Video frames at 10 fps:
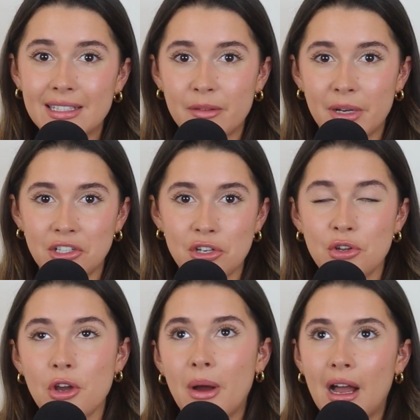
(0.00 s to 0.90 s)
And imagine you
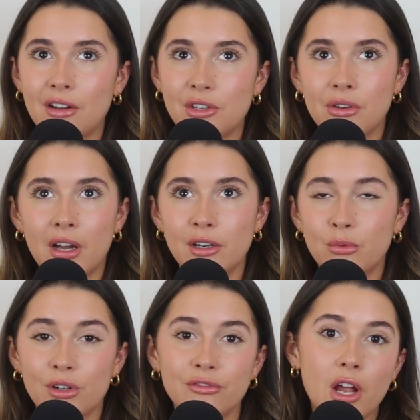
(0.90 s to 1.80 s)
go out and you kind of
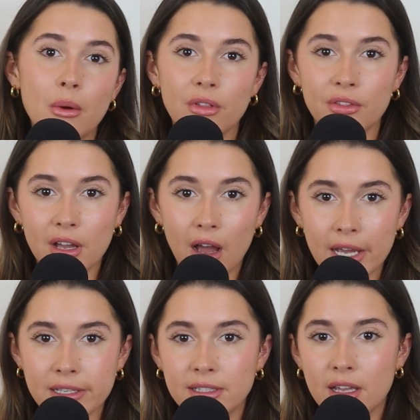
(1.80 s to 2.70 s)
want to flirt with other
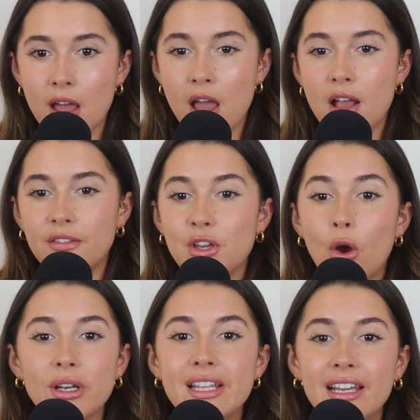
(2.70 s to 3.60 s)
guys. The
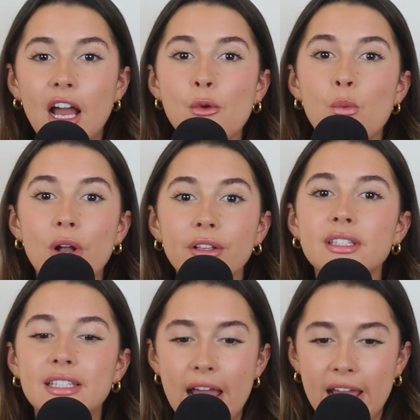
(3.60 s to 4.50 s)
only thing I will
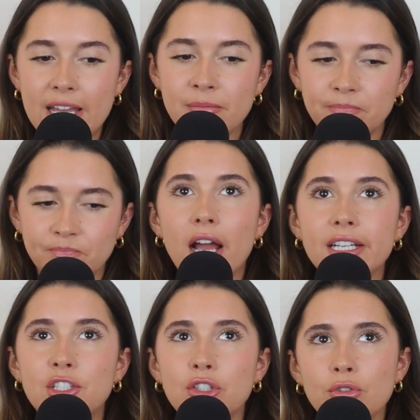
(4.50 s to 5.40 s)
say, I
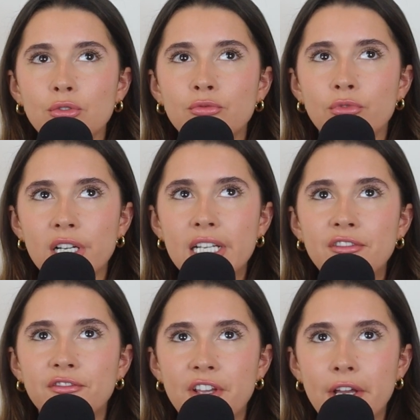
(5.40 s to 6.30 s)
do really
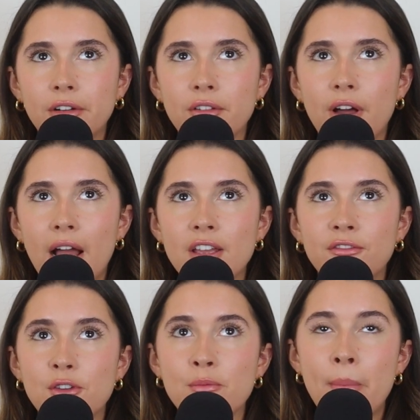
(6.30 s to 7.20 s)
feel that
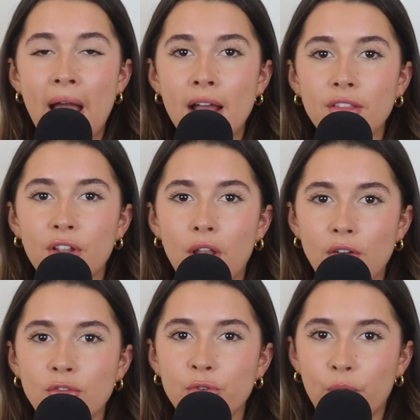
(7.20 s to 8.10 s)
if you met the
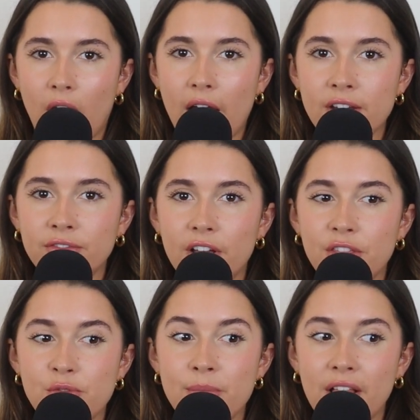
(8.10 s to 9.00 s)
love of your life
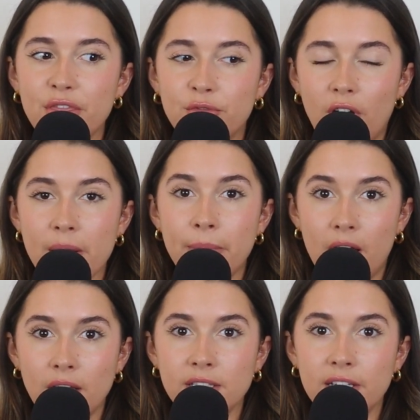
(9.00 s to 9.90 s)
and you met the right
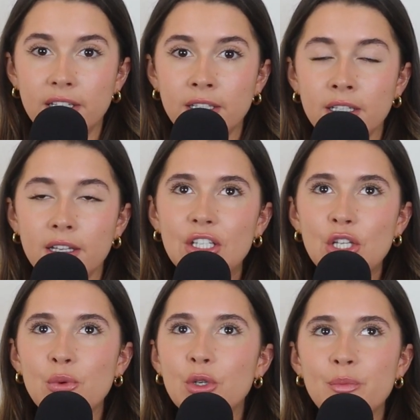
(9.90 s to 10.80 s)
person,
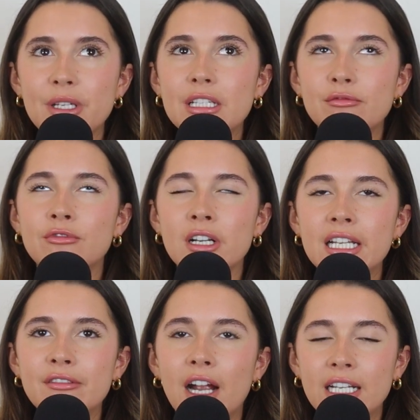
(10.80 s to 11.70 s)
you would be
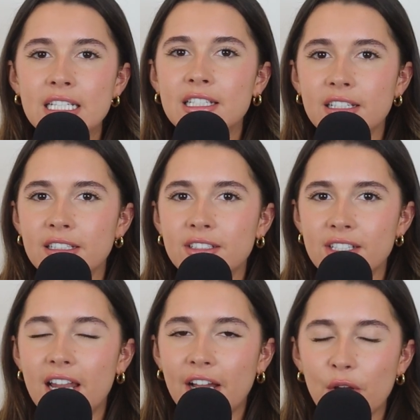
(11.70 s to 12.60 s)
really ready to
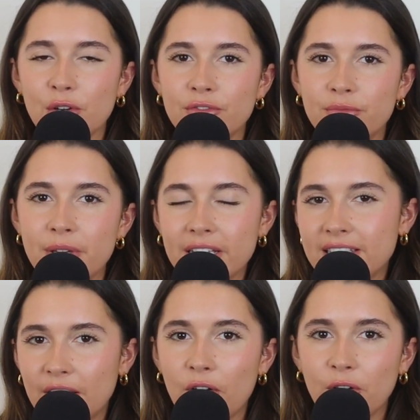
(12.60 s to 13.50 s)
let go of being
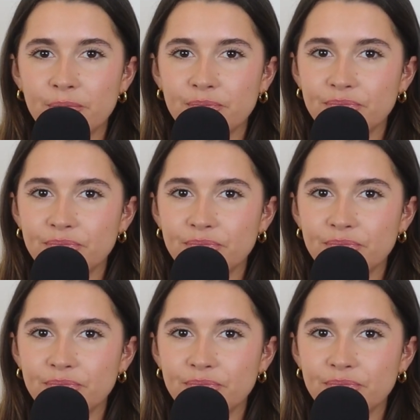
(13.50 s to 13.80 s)
single.